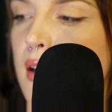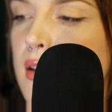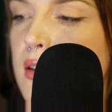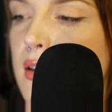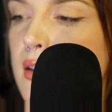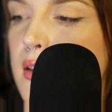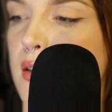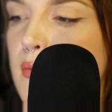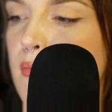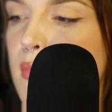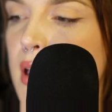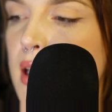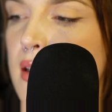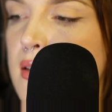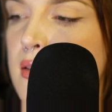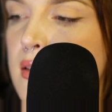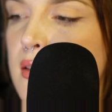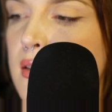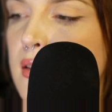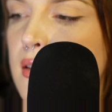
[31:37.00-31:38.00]
and a
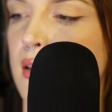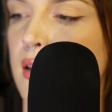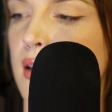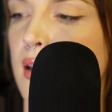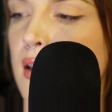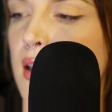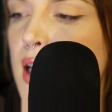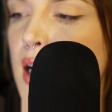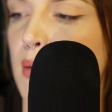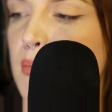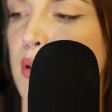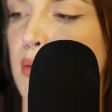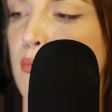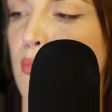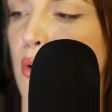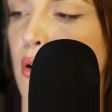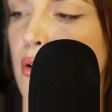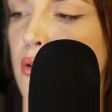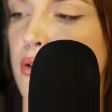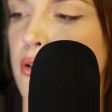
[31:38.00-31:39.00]
mason clapped
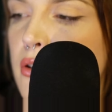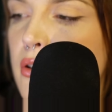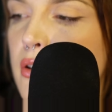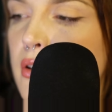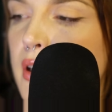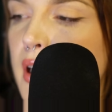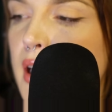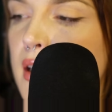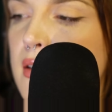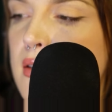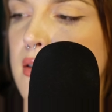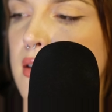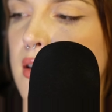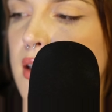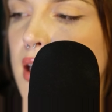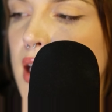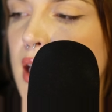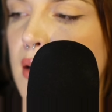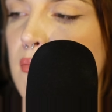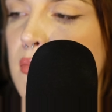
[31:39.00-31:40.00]
mortar into
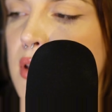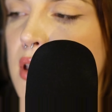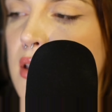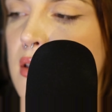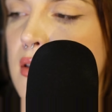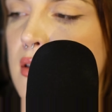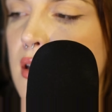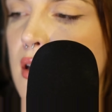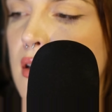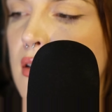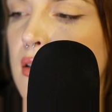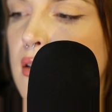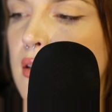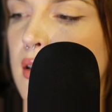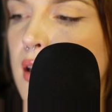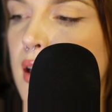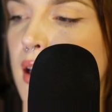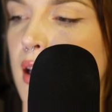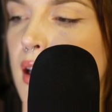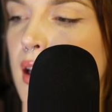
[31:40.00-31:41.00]
the empty skull
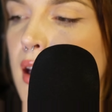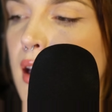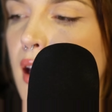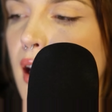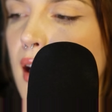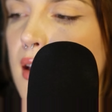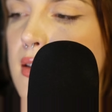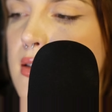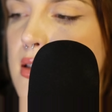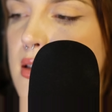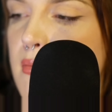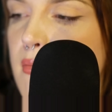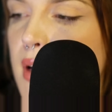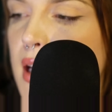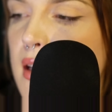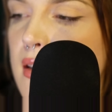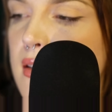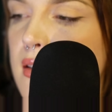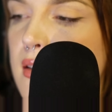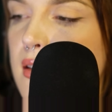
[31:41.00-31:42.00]
and
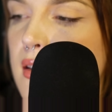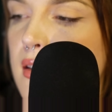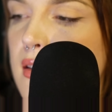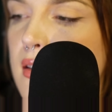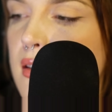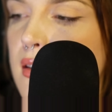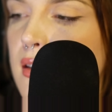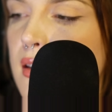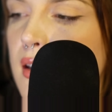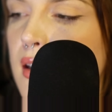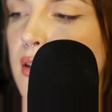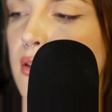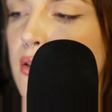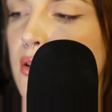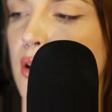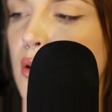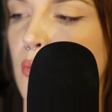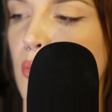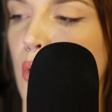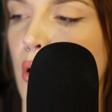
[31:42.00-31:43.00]
cemented it into
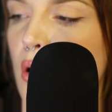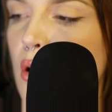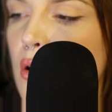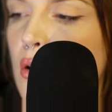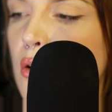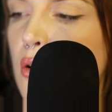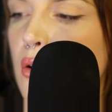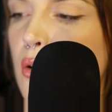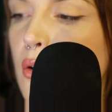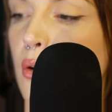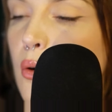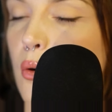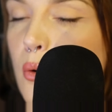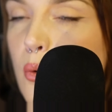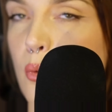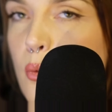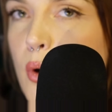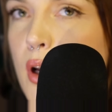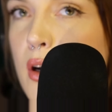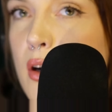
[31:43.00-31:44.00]
the wall,
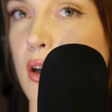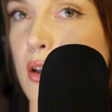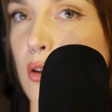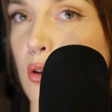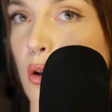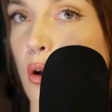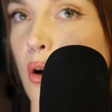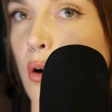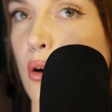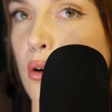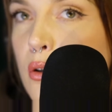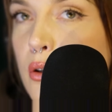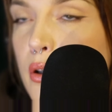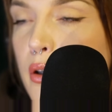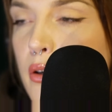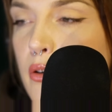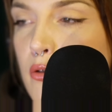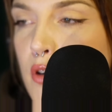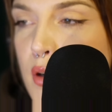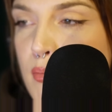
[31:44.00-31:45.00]
where it long
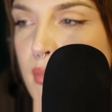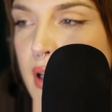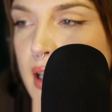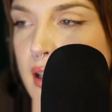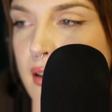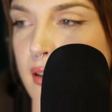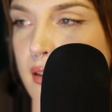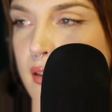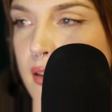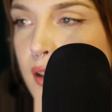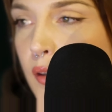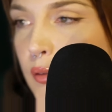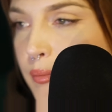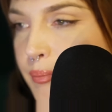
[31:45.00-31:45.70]
remained.